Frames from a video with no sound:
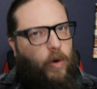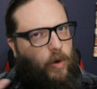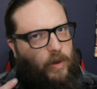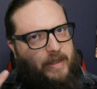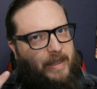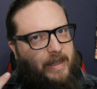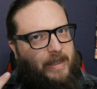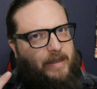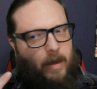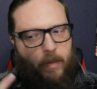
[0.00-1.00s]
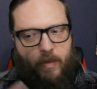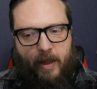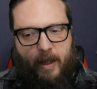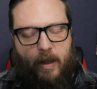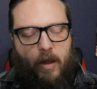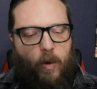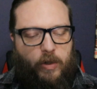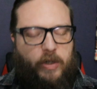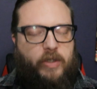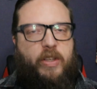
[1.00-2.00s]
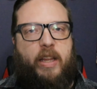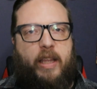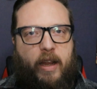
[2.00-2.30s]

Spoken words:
or listening to something, or just sitting